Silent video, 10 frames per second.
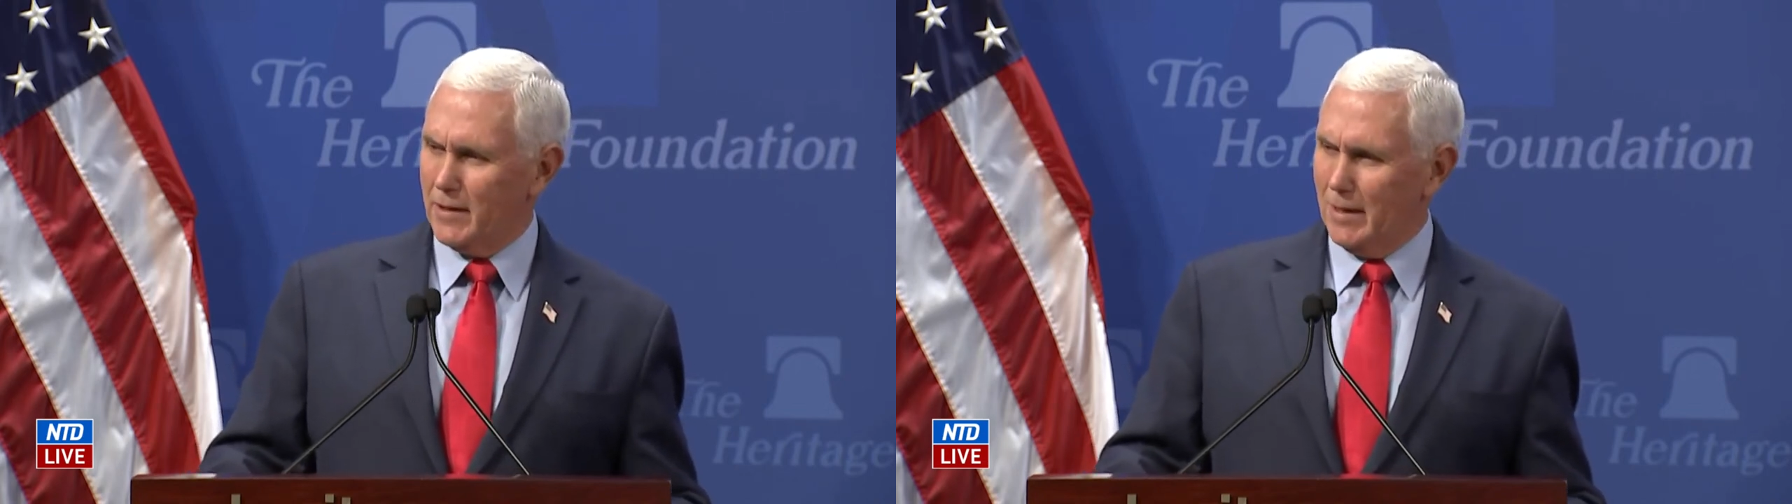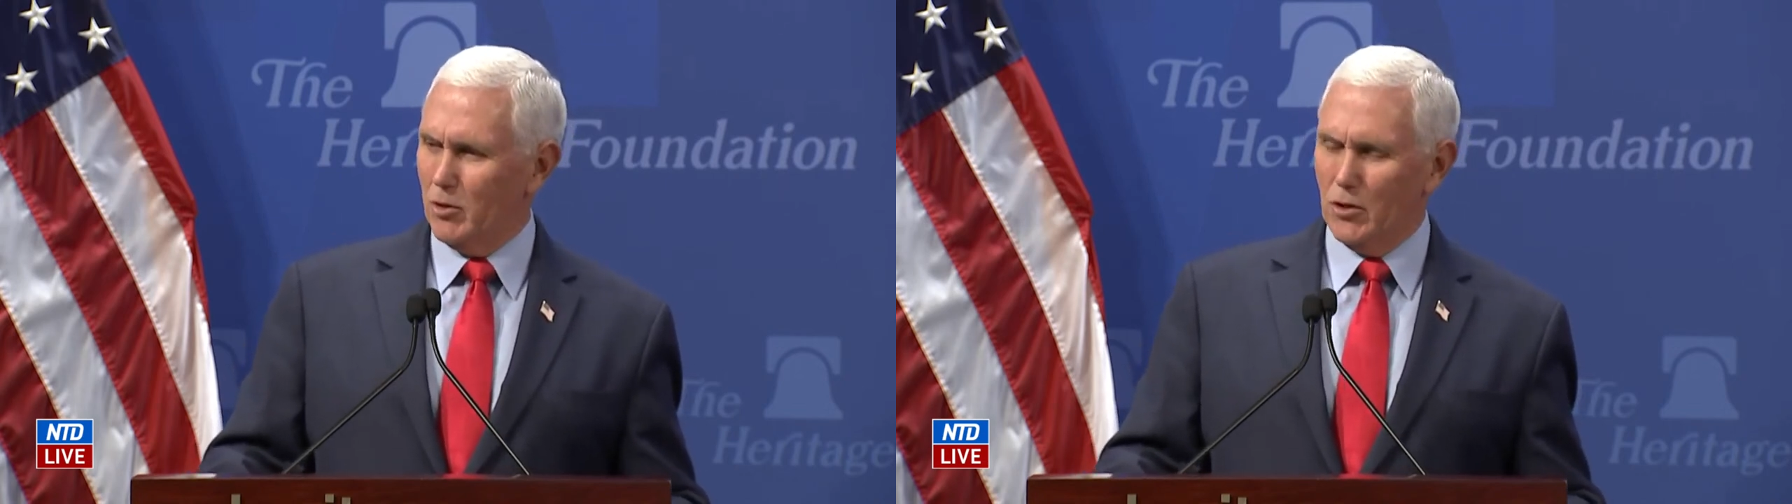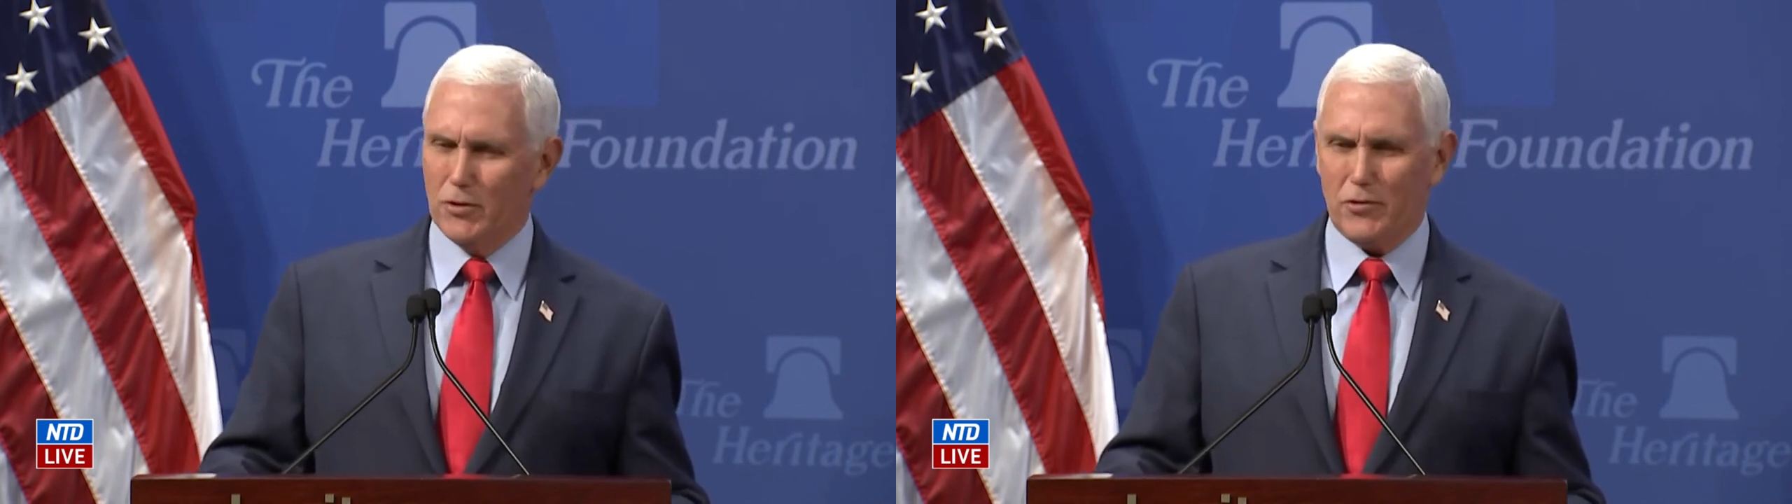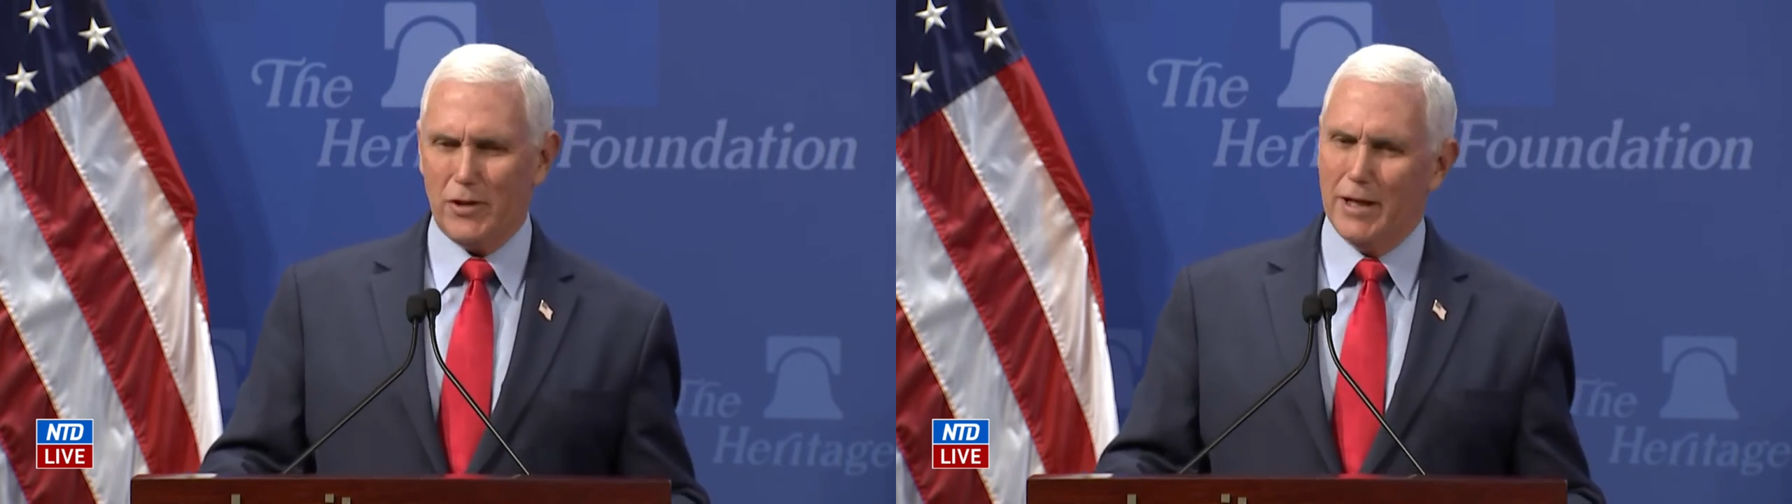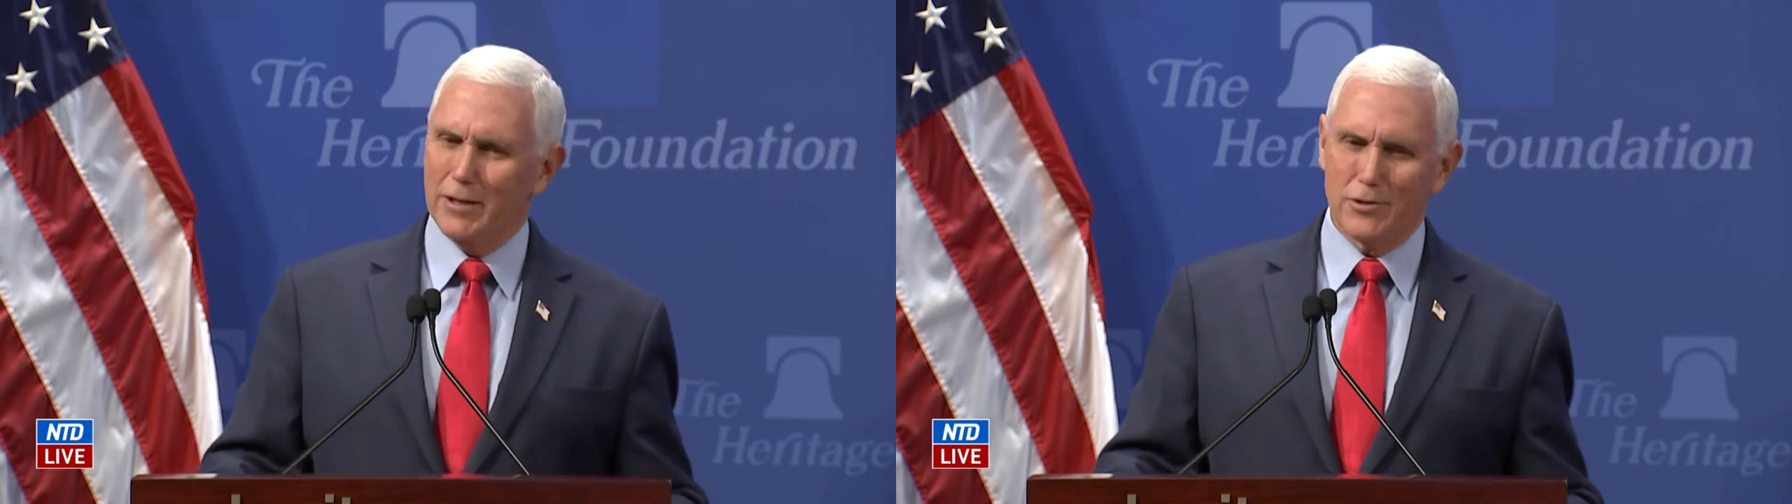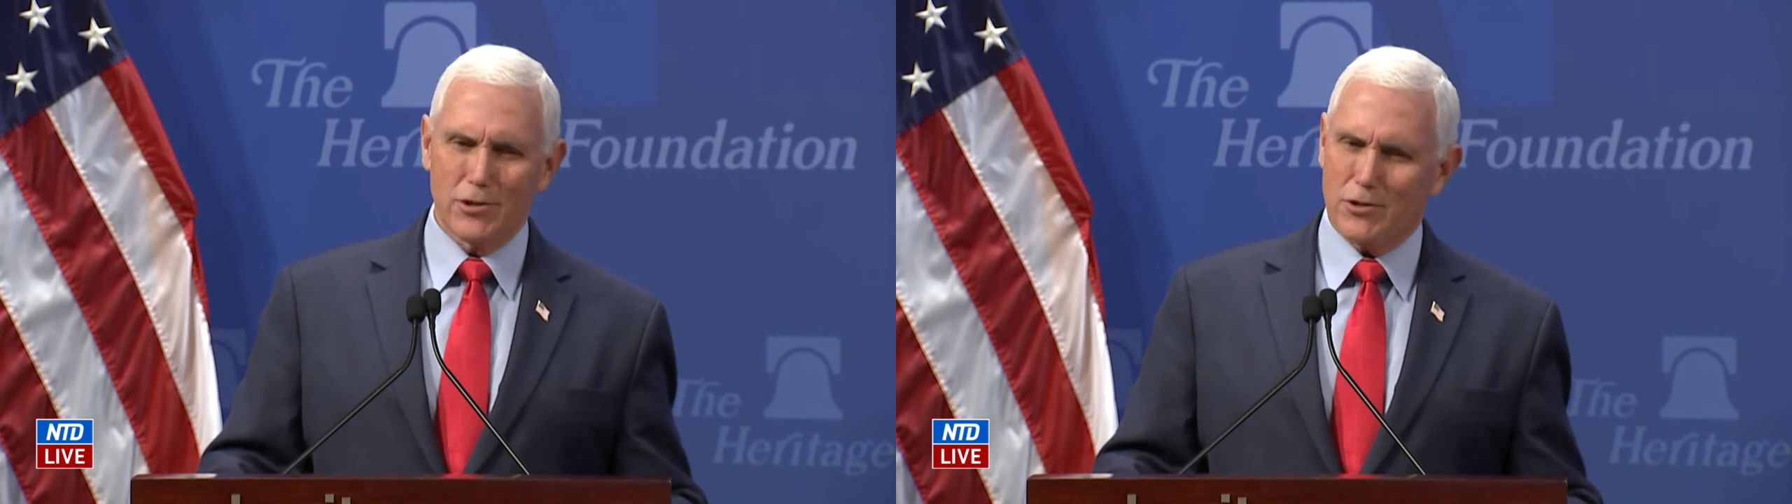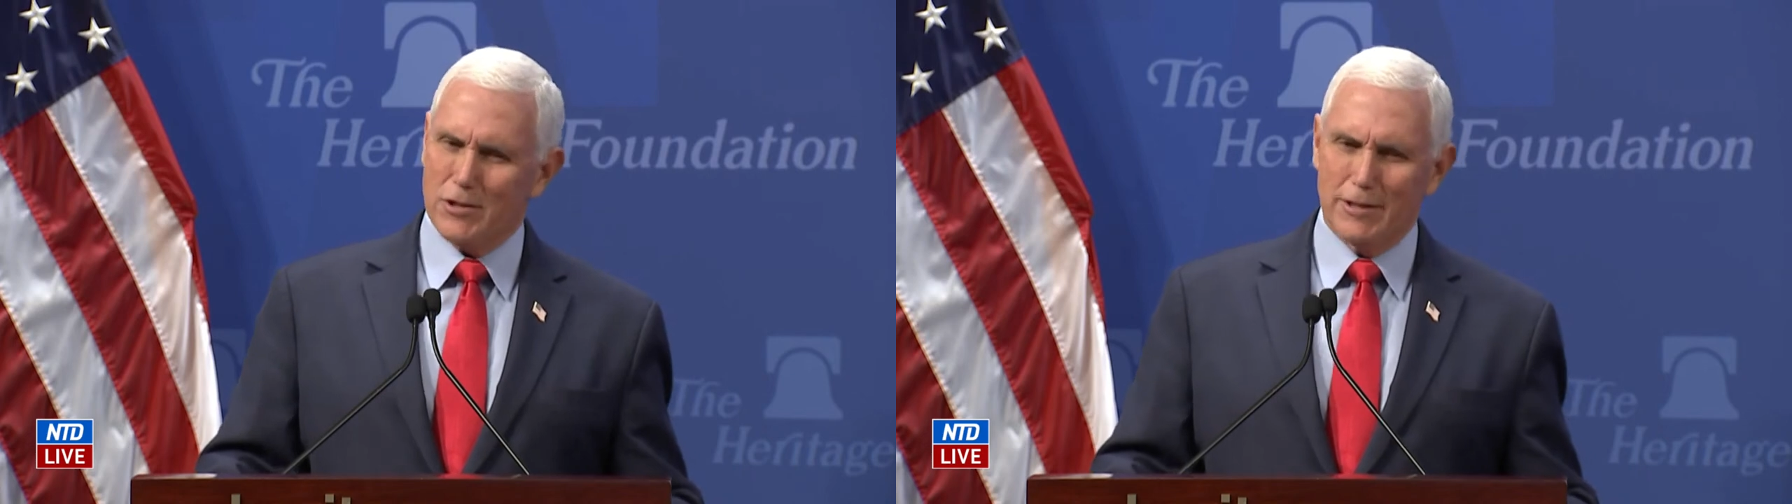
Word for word: Came alongside and just